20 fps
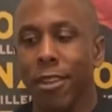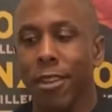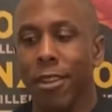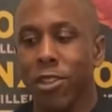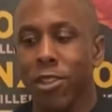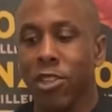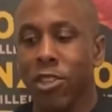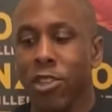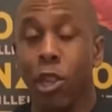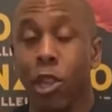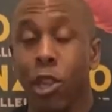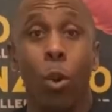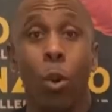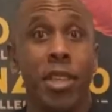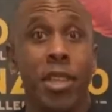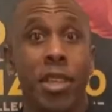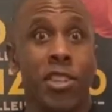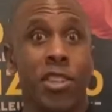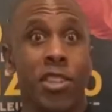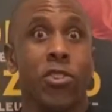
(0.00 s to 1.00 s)

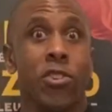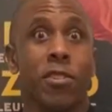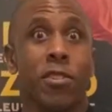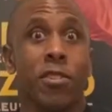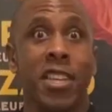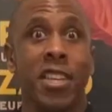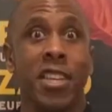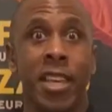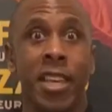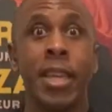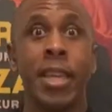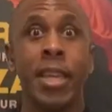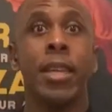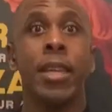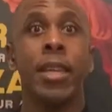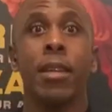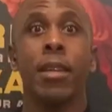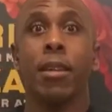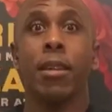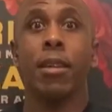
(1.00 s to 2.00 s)
slowly start to
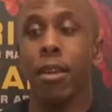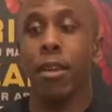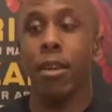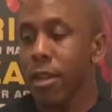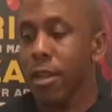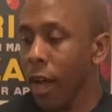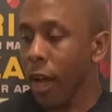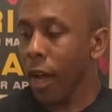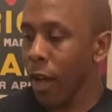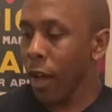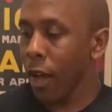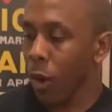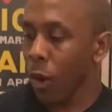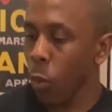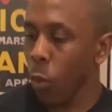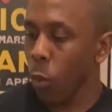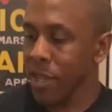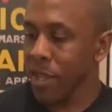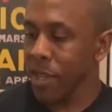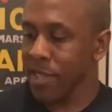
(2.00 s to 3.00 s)
heat
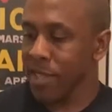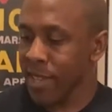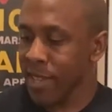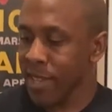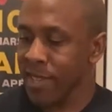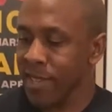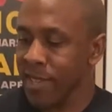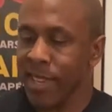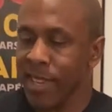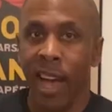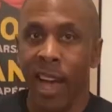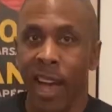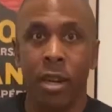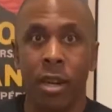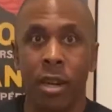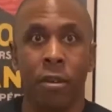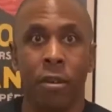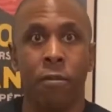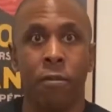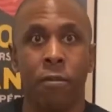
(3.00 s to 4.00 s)
what's inside
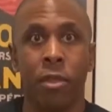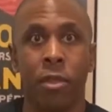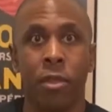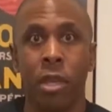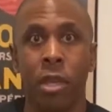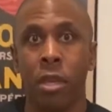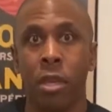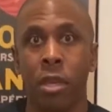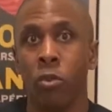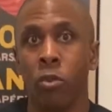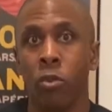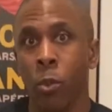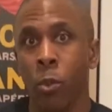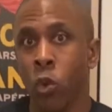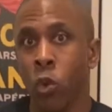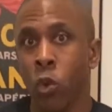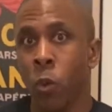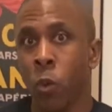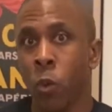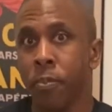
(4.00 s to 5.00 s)
of the
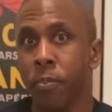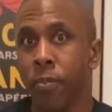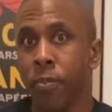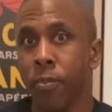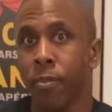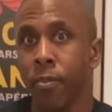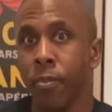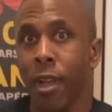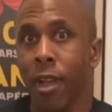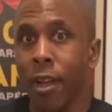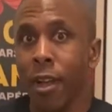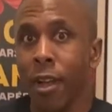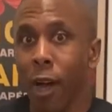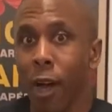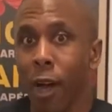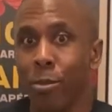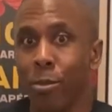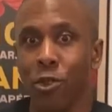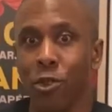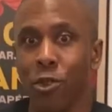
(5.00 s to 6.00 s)
RoboCoupe.
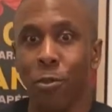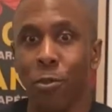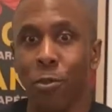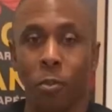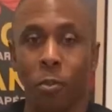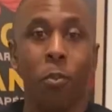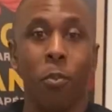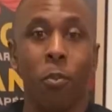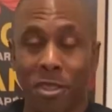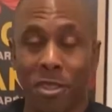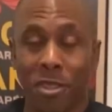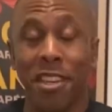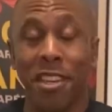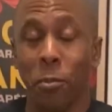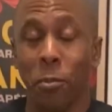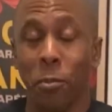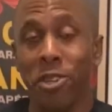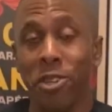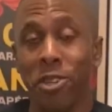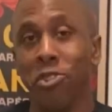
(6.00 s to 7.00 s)
Once
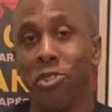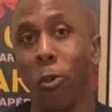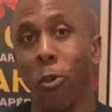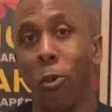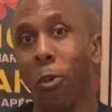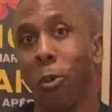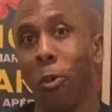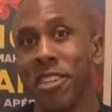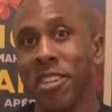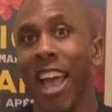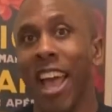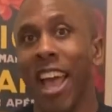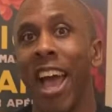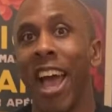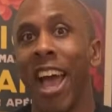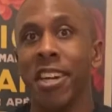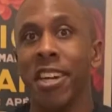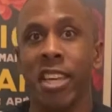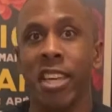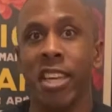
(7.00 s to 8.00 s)
again, we don't want to
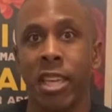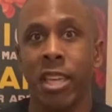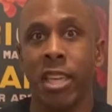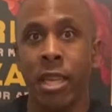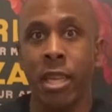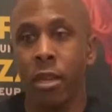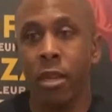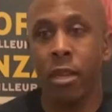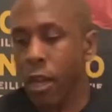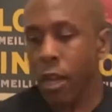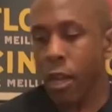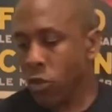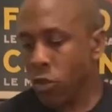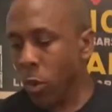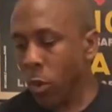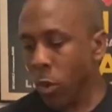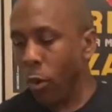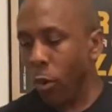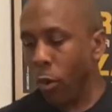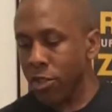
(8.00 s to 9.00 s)
add any heat, so
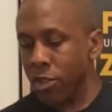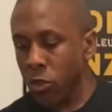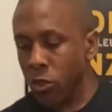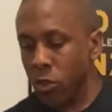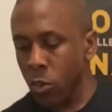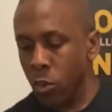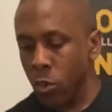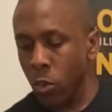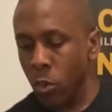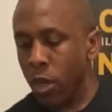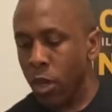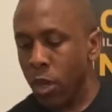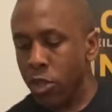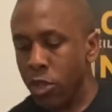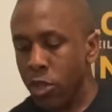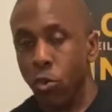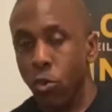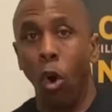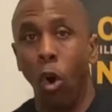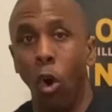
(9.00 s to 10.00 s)
we want to
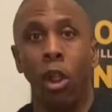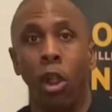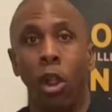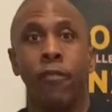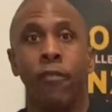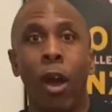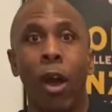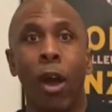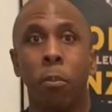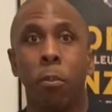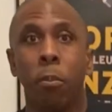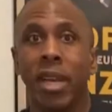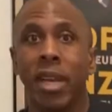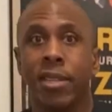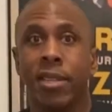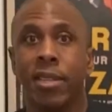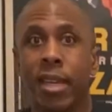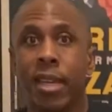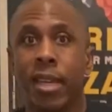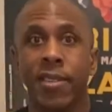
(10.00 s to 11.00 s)
do all of our
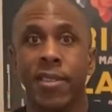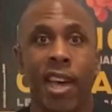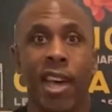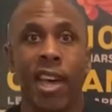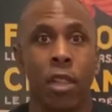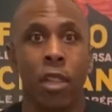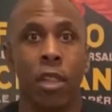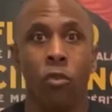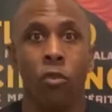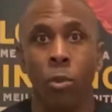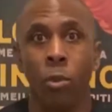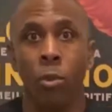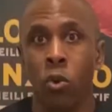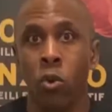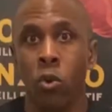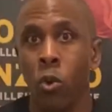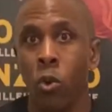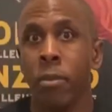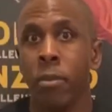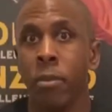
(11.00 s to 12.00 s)
mixing inside of the
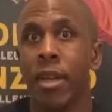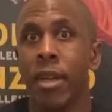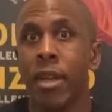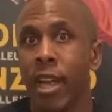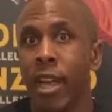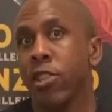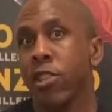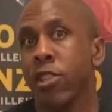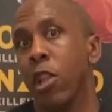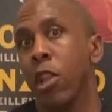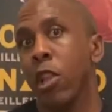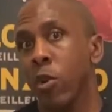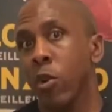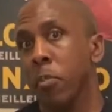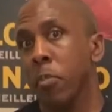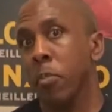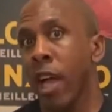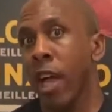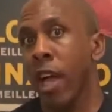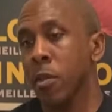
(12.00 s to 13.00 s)
RoboCoupe as slow as
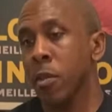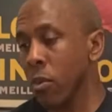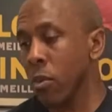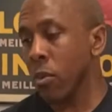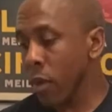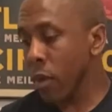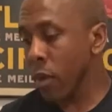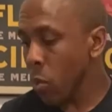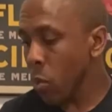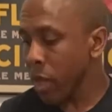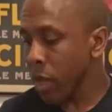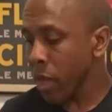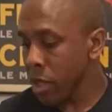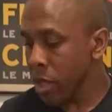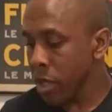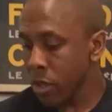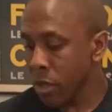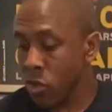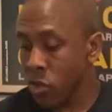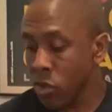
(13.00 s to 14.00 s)
possible, and we
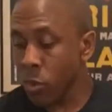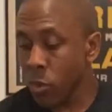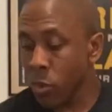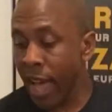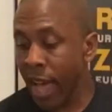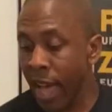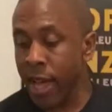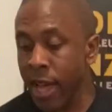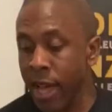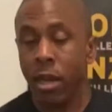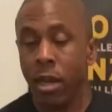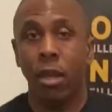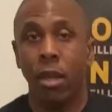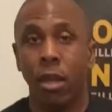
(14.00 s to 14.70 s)
can do that